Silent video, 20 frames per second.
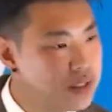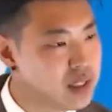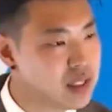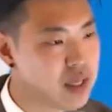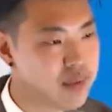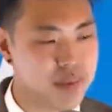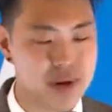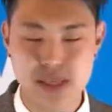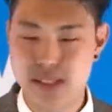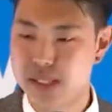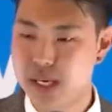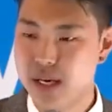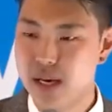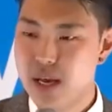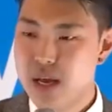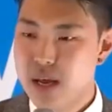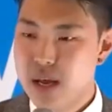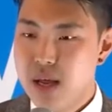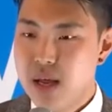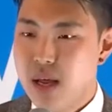to them. I said,
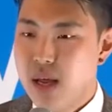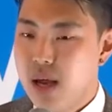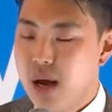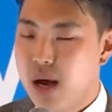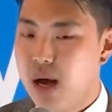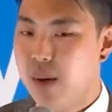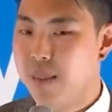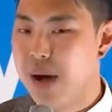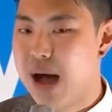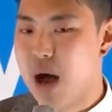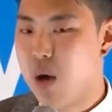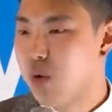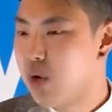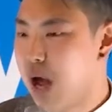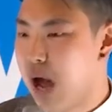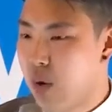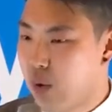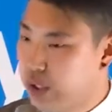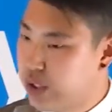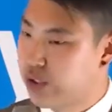
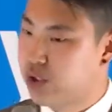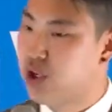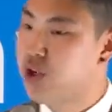I was